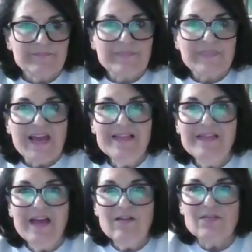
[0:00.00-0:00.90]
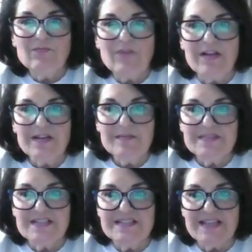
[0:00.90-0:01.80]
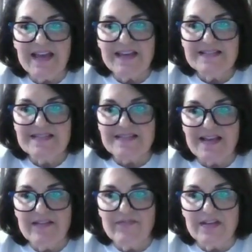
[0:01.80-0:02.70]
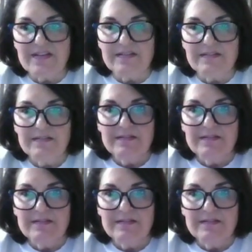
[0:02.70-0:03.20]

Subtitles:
Hello and welcome to day 7.